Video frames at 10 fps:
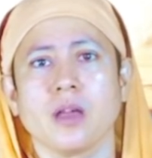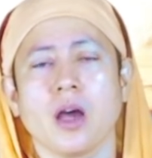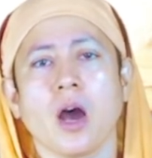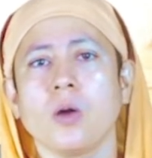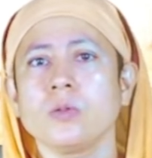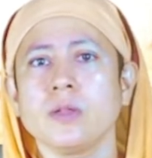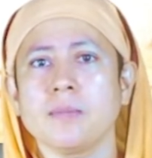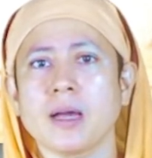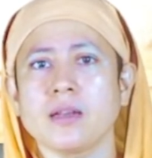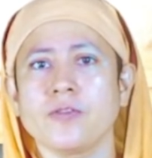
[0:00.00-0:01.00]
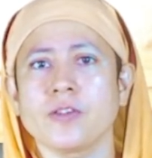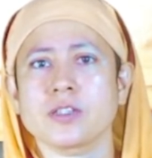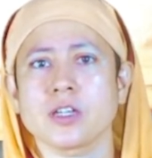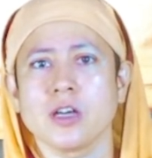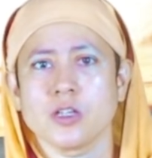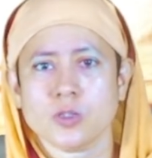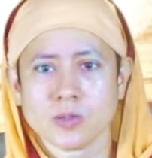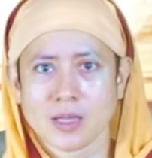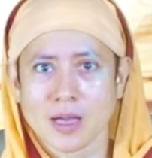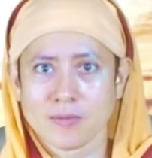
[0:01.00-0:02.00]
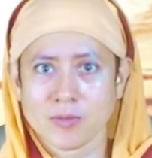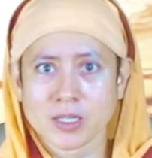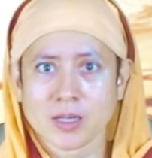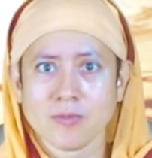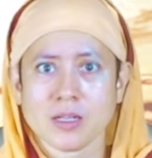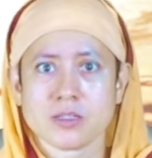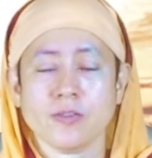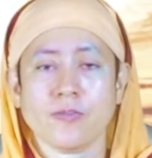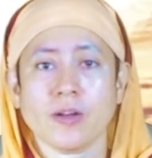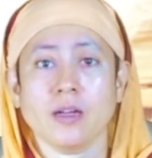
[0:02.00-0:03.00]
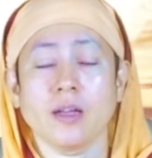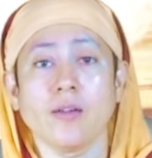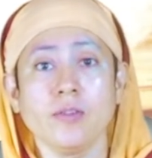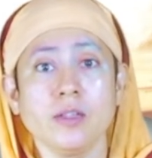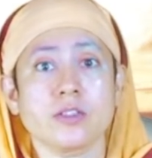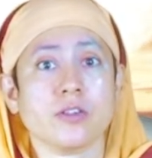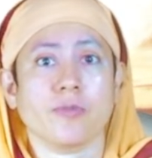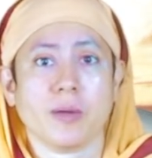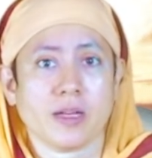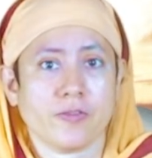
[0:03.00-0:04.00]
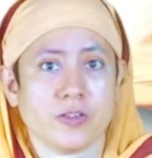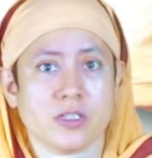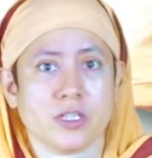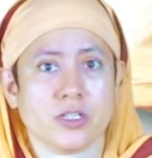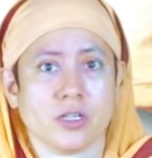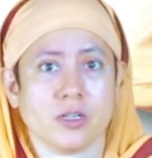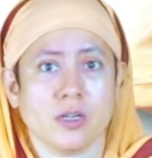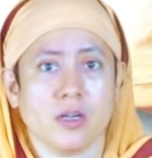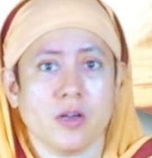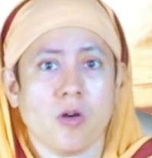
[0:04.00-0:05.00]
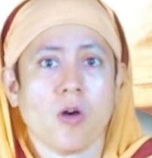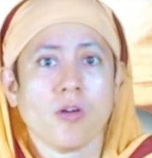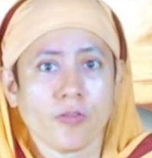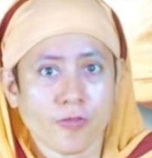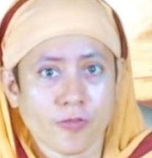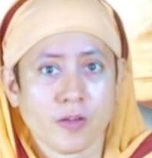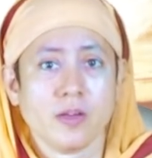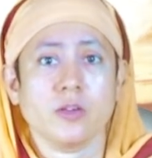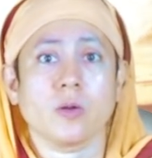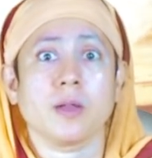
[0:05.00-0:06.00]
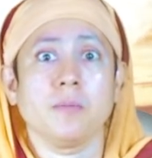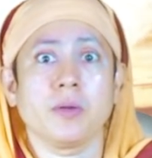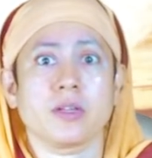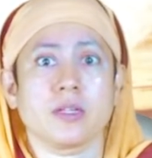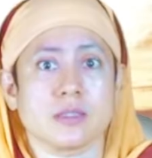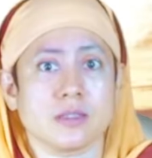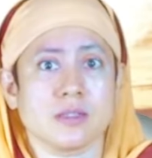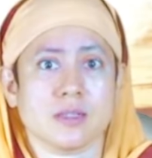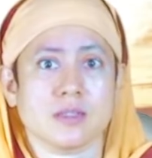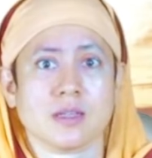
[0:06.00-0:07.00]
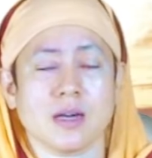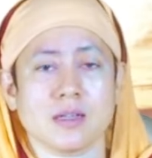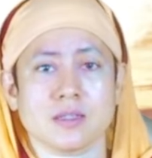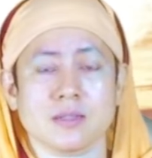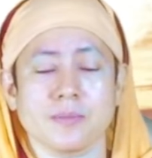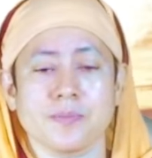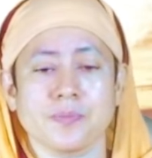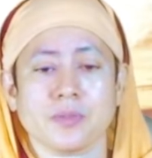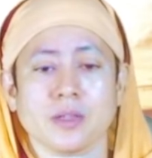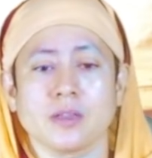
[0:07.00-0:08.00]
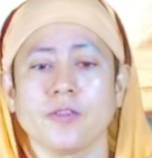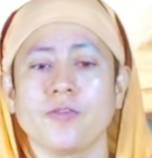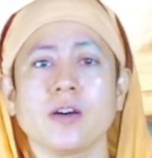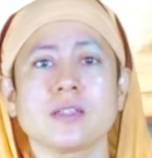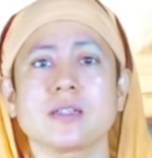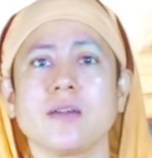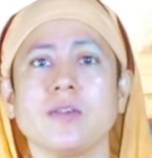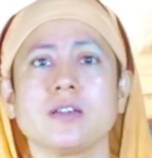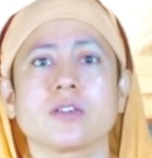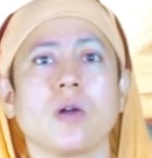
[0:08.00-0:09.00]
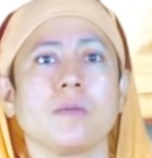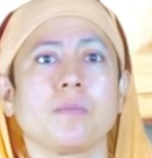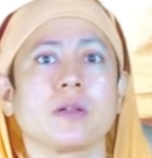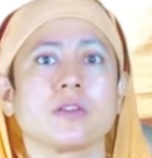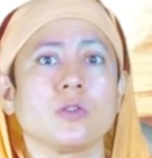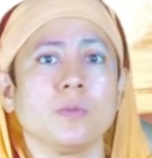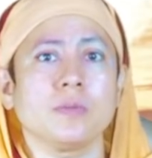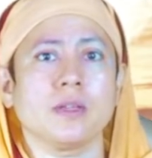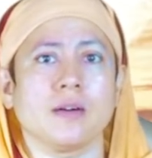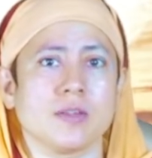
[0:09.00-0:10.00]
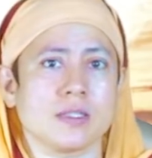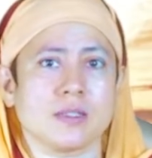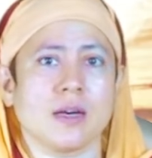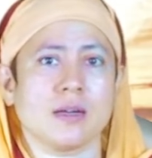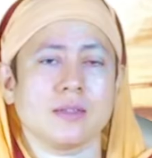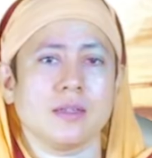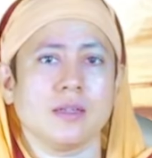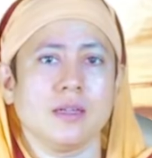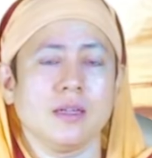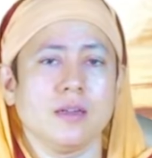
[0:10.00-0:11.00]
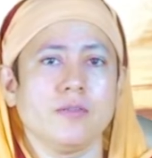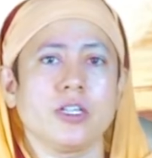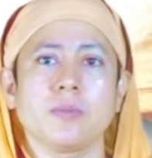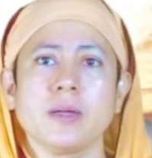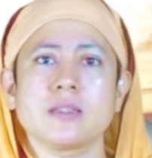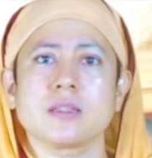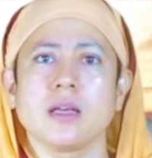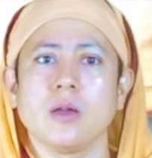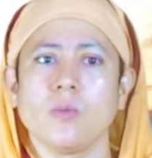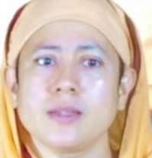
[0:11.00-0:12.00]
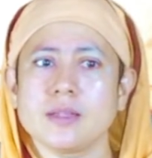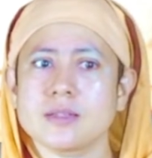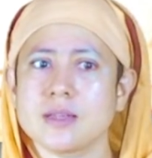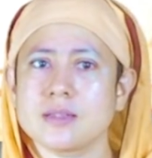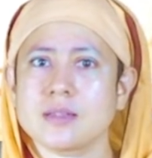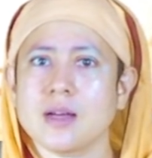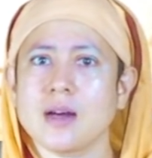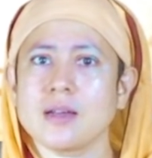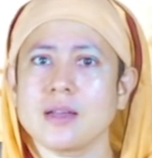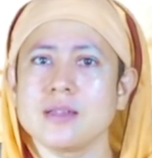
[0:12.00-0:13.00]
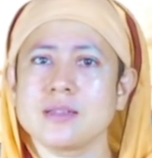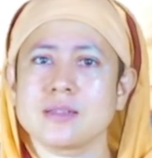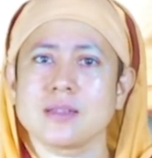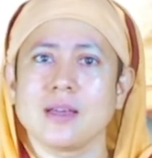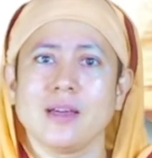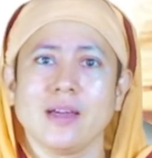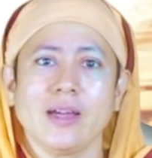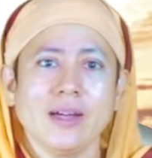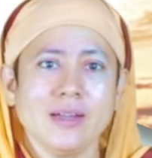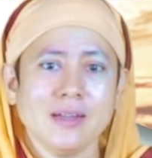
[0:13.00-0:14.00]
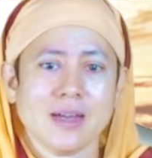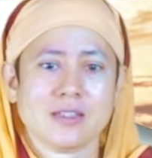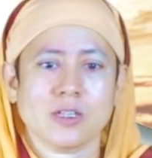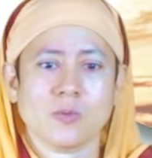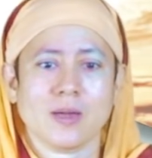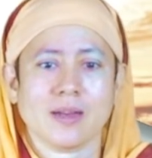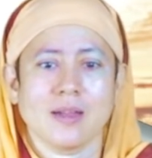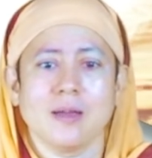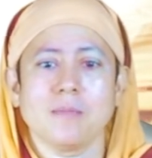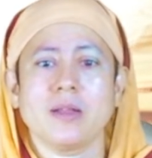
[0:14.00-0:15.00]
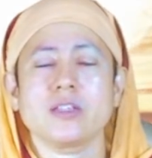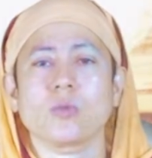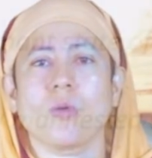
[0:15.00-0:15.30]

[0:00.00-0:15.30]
How do they manifest? So they have even given us different levels of manifestation of your impressions, the sanskars. The first level is called Prasuptavastha, which means when the sanskar is hidden, as it were. Please